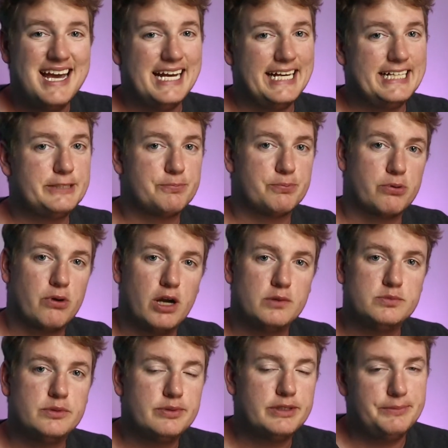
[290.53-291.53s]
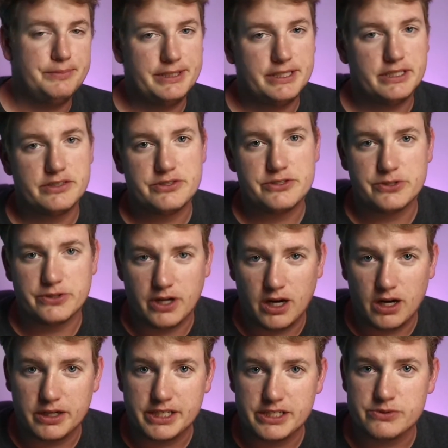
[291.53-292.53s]
it's probably because your
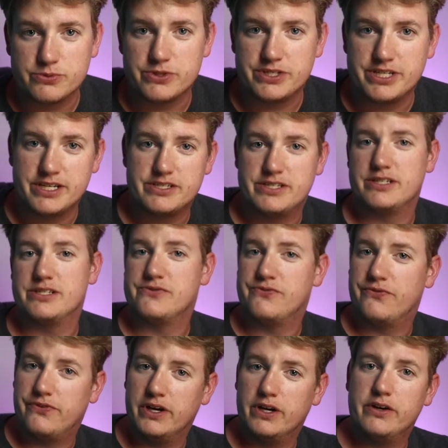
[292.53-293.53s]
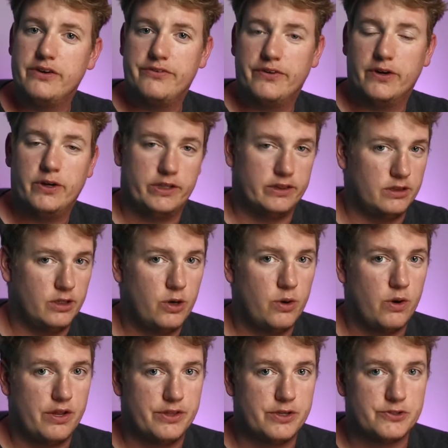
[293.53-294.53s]
audience retention is very, very low
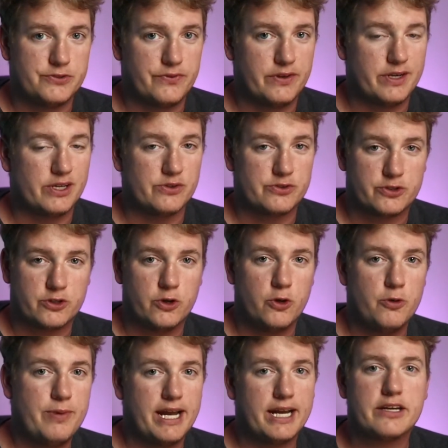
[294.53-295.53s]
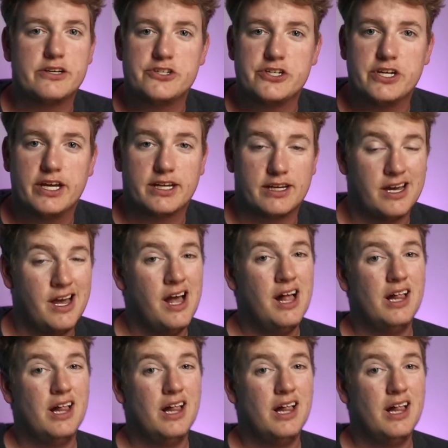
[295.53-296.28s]
on those videos. Go back and check.